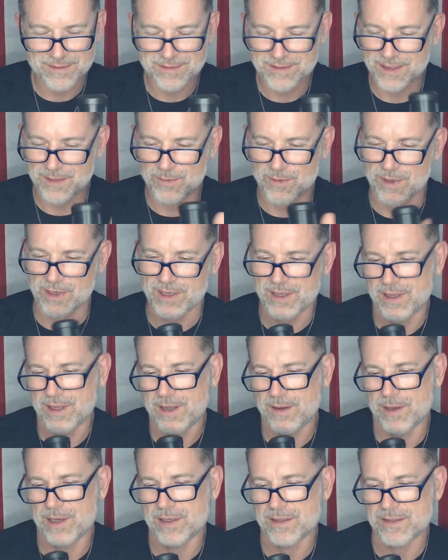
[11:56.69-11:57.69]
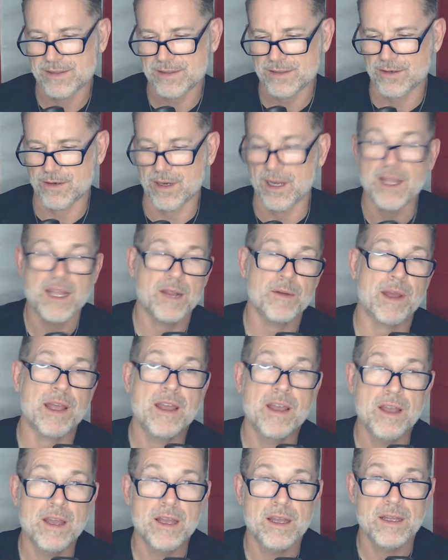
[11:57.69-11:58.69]
Didn't work. Oh, well. Screw it. Anyway,
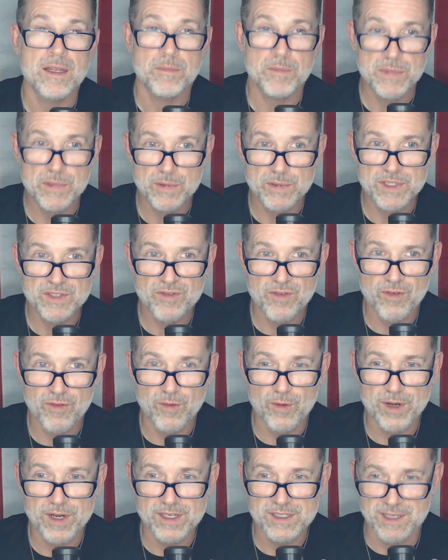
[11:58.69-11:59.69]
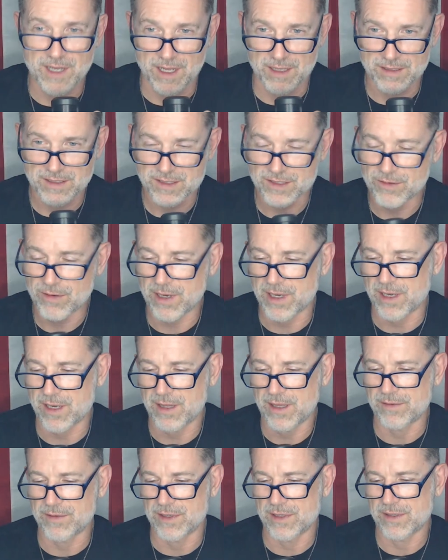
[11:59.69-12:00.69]
doing this for 4 years now. This is great. I
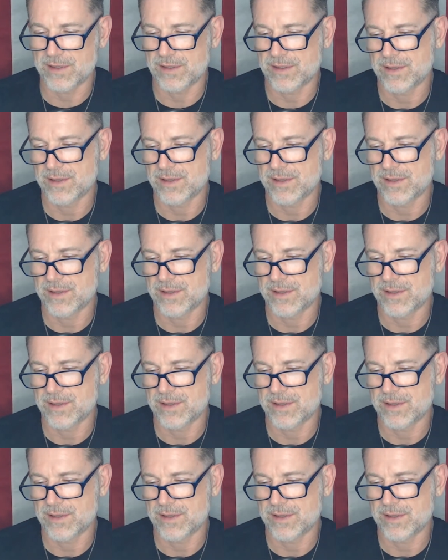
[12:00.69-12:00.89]
love it.